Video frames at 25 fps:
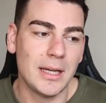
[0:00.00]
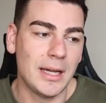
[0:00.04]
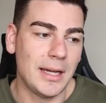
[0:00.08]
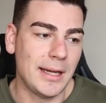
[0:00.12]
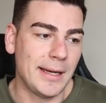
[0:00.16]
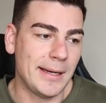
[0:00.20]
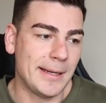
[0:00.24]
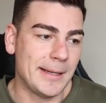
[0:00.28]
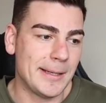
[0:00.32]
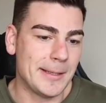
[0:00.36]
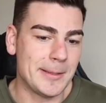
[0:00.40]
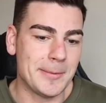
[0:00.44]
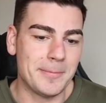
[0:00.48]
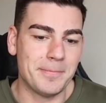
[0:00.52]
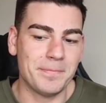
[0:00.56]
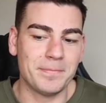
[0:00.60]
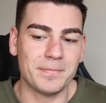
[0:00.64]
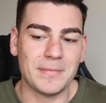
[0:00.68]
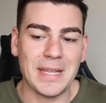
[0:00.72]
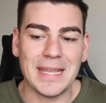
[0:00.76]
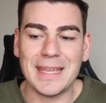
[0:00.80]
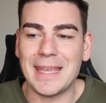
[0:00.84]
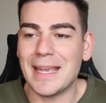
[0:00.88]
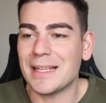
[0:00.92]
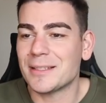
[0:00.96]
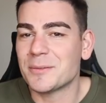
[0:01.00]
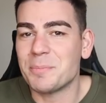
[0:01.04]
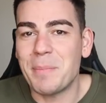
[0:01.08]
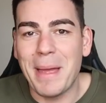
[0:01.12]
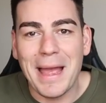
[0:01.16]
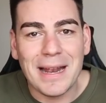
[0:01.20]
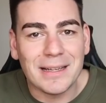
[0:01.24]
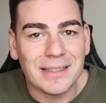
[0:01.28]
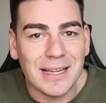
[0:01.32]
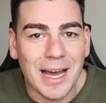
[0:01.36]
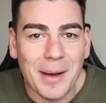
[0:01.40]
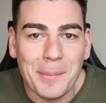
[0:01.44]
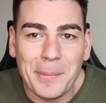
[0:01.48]
Um, he gets
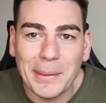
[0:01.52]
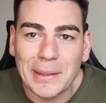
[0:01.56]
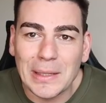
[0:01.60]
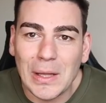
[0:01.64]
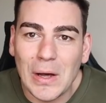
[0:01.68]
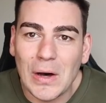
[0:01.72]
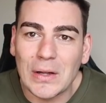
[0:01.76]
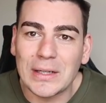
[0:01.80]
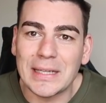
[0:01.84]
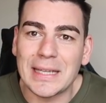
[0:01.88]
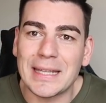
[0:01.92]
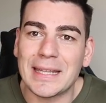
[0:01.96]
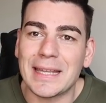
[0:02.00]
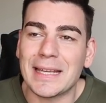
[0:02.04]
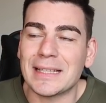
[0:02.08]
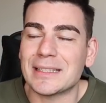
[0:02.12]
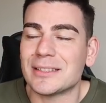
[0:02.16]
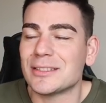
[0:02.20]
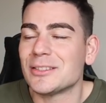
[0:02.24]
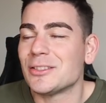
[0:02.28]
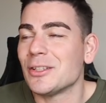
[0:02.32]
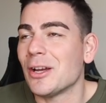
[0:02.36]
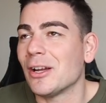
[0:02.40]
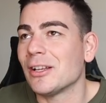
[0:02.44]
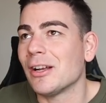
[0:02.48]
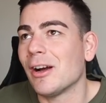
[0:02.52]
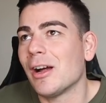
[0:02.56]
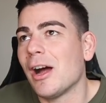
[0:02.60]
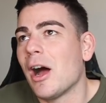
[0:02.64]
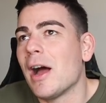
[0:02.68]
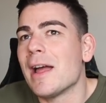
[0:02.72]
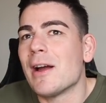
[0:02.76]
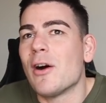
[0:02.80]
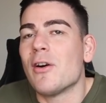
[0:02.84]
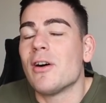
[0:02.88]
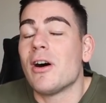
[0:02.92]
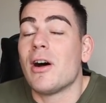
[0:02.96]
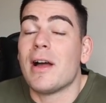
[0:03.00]
banged up a lot. He gets. I,
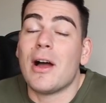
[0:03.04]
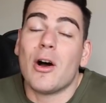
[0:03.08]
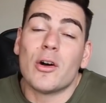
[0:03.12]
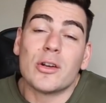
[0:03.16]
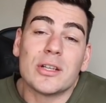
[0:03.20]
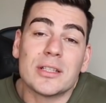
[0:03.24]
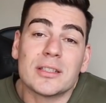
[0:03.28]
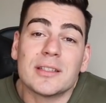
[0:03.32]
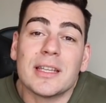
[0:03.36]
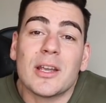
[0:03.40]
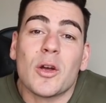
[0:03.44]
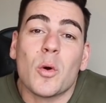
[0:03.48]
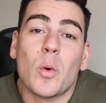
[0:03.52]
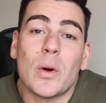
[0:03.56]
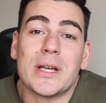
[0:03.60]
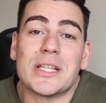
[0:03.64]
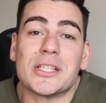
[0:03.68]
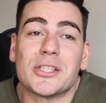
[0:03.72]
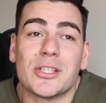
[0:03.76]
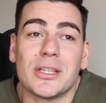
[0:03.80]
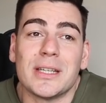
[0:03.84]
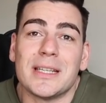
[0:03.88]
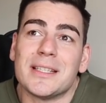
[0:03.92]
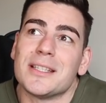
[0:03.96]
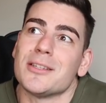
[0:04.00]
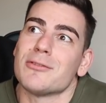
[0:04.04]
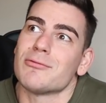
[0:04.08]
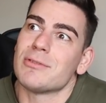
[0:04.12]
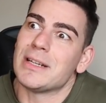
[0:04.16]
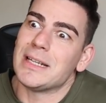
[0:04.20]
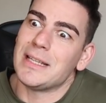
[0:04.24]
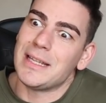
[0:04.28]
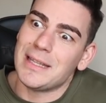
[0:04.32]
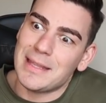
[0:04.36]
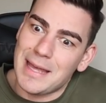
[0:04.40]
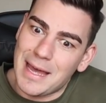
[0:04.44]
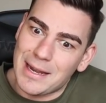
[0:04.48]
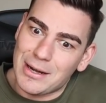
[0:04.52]
I, I honestly question, is he
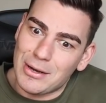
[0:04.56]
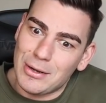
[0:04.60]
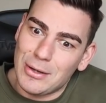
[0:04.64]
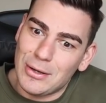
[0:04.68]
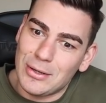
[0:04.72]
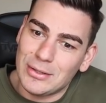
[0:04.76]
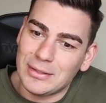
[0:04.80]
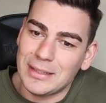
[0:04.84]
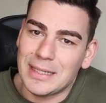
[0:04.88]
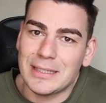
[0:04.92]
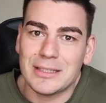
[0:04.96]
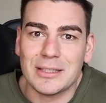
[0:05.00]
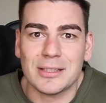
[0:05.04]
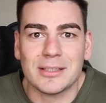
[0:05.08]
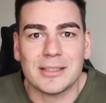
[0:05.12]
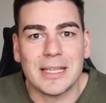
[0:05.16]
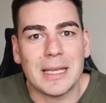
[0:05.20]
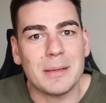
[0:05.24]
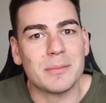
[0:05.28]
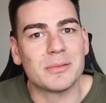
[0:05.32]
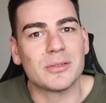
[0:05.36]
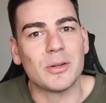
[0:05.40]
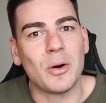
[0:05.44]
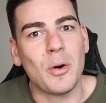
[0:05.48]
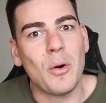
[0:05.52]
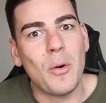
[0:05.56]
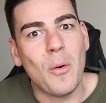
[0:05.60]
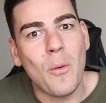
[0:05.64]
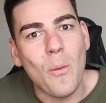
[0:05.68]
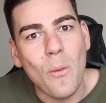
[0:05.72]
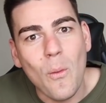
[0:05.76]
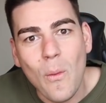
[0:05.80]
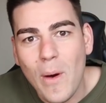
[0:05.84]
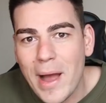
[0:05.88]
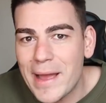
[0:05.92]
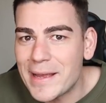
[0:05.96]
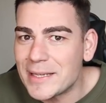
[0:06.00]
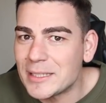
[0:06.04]
really that hurt? He just seems to
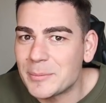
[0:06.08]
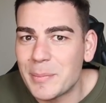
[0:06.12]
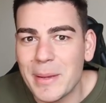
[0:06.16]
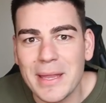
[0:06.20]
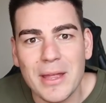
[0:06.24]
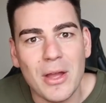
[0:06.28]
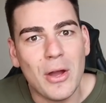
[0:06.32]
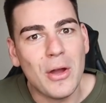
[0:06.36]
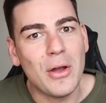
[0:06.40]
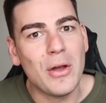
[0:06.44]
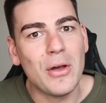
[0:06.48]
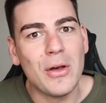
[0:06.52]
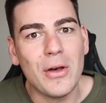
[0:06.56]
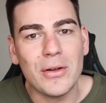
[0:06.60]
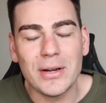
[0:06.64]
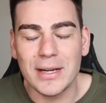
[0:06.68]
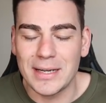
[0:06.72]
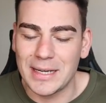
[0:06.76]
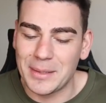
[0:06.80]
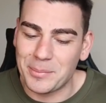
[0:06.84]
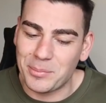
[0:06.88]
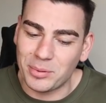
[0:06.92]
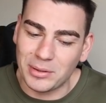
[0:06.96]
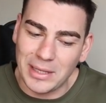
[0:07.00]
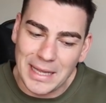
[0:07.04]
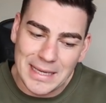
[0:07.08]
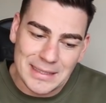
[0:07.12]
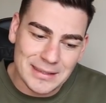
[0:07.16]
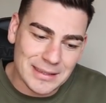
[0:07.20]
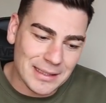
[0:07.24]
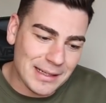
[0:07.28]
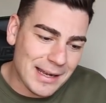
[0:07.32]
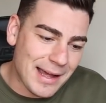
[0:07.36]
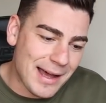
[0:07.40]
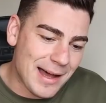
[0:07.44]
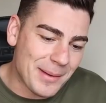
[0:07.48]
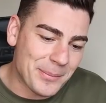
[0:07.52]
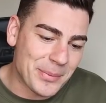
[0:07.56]
always be hurt and he plays
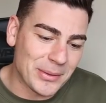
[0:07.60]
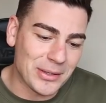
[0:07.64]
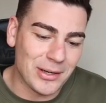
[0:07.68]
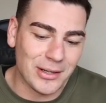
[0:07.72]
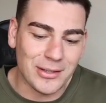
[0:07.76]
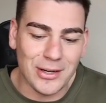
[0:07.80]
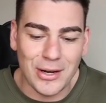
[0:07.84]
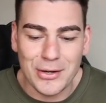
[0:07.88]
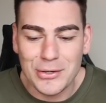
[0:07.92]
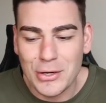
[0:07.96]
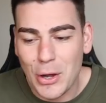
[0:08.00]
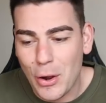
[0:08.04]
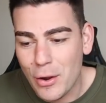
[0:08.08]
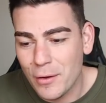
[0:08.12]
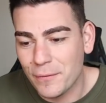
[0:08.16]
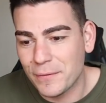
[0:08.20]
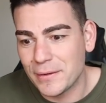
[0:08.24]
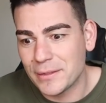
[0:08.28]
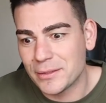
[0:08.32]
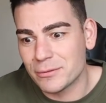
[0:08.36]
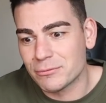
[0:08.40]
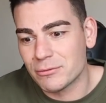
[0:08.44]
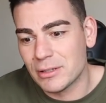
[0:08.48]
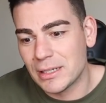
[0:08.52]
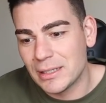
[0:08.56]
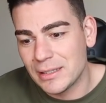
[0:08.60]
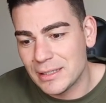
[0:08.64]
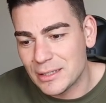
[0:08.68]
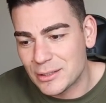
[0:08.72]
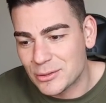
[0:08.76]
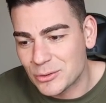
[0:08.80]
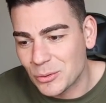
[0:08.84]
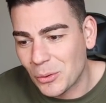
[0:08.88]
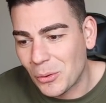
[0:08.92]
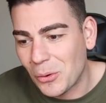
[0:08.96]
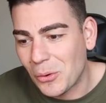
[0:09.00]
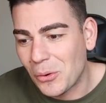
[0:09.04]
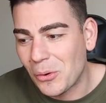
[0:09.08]
it up. And I don't know if he's really
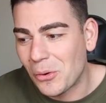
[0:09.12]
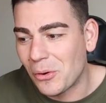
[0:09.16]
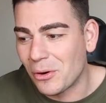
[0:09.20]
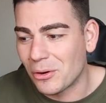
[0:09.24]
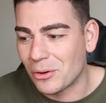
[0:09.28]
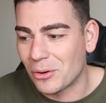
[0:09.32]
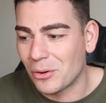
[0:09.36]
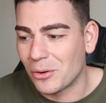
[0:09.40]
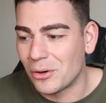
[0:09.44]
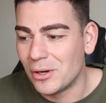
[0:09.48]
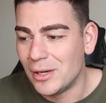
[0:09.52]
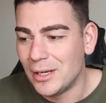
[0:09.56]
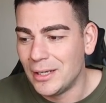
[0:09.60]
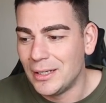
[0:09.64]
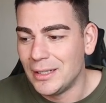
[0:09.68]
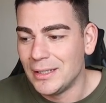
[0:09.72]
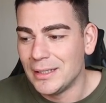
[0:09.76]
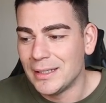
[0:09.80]
sore or...